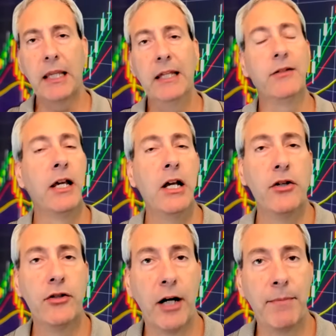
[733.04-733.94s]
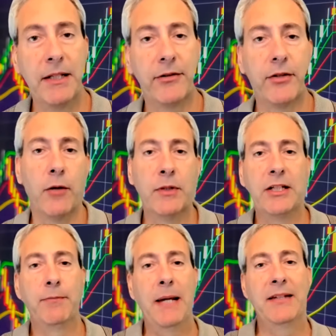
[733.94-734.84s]
is sharpen the saw, which
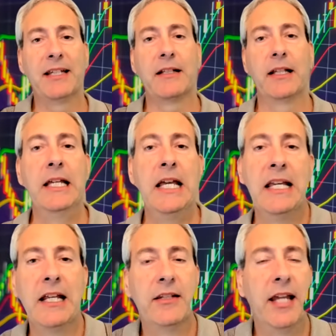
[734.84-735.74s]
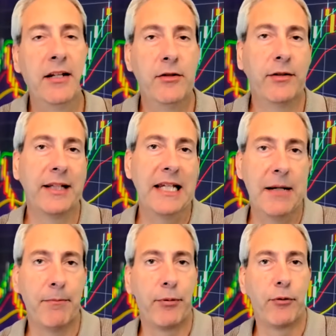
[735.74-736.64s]
is basically continuously
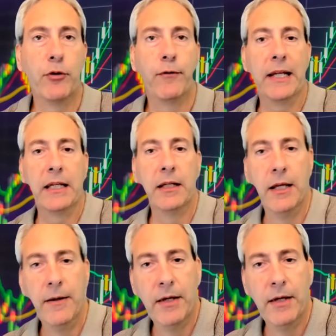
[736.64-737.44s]
improving